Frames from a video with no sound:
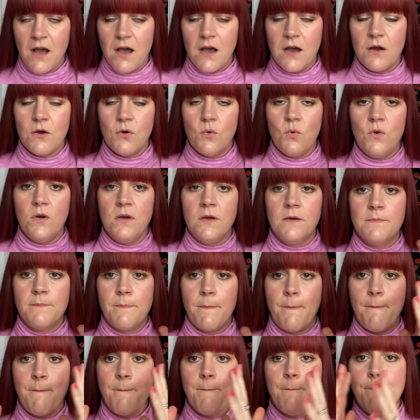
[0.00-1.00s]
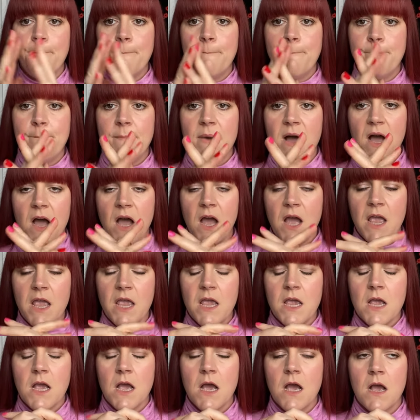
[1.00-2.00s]
Oh
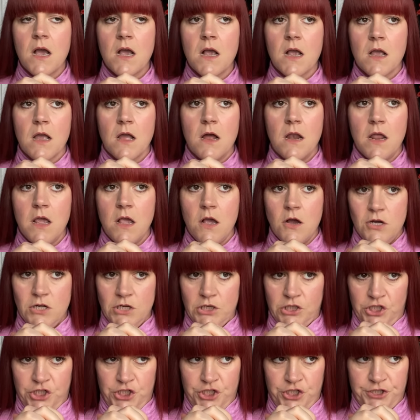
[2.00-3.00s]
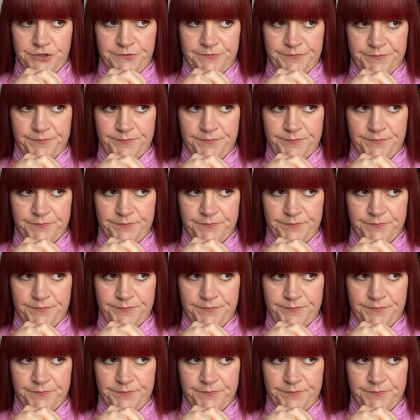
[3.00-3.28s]
my golly gosh.